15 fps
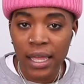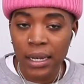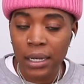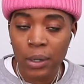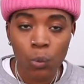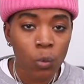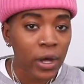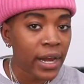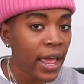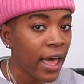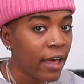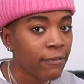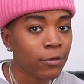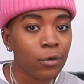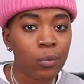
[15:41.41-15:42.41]
in
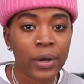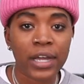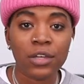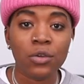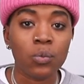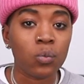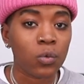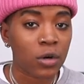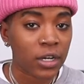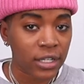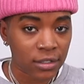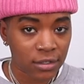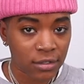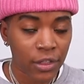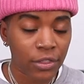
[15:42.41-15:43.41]
whatever way you
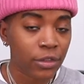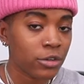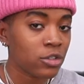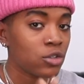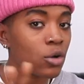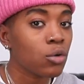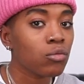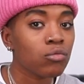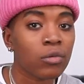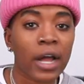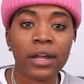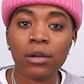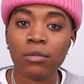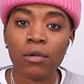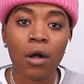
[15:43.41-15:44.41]
want. And there's no
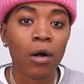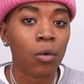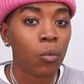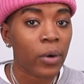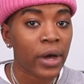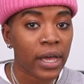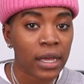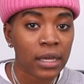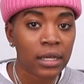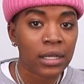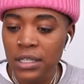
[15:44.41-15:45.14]
right or wrong way.